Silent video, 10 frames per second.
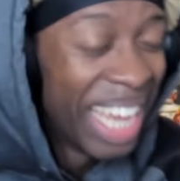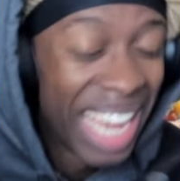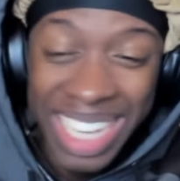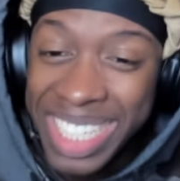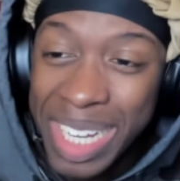
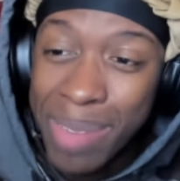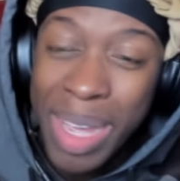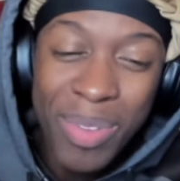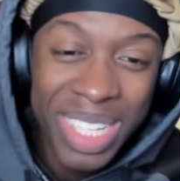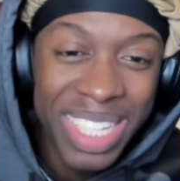Hey,
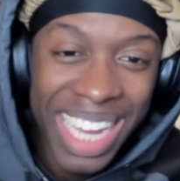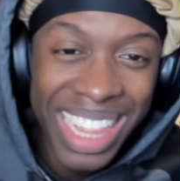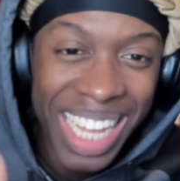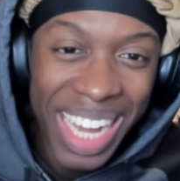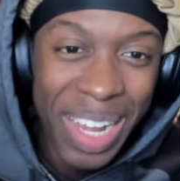Supman was not
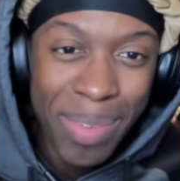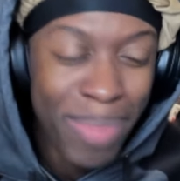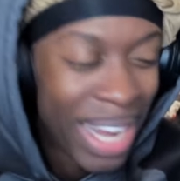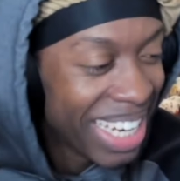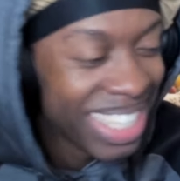live.
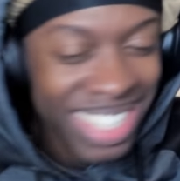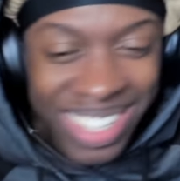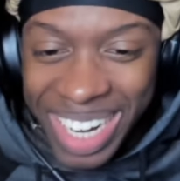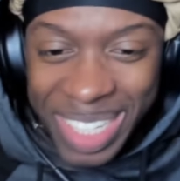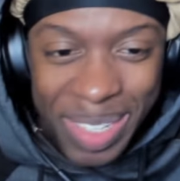Bite is
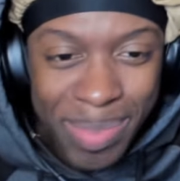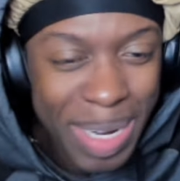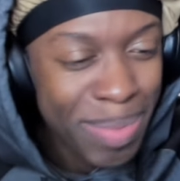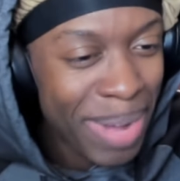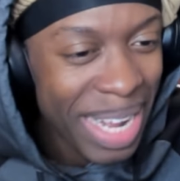crazy,
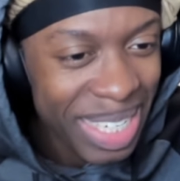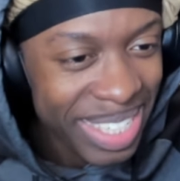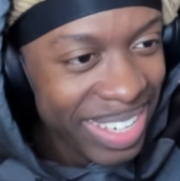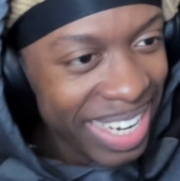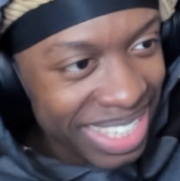bro. Bite
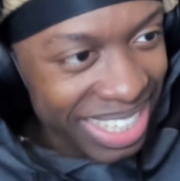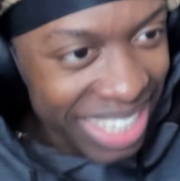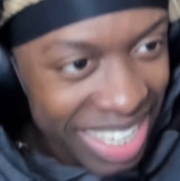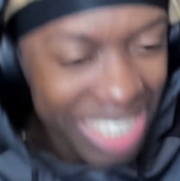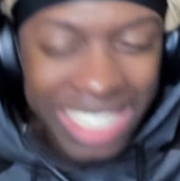is
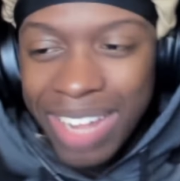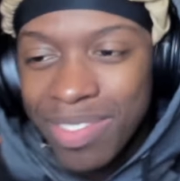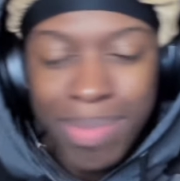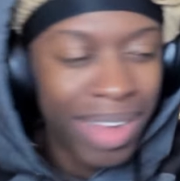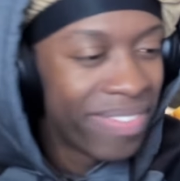crazy. This is
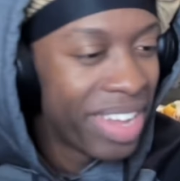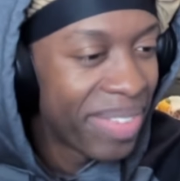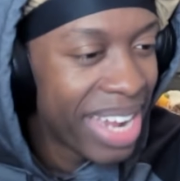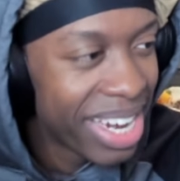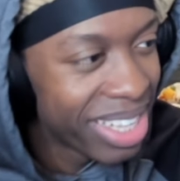definitely my
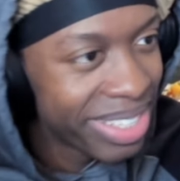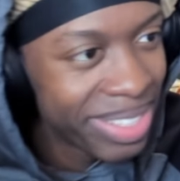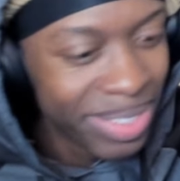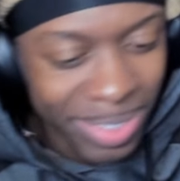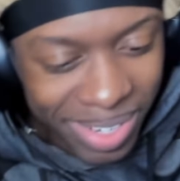favorite out of the
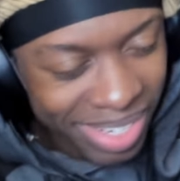two.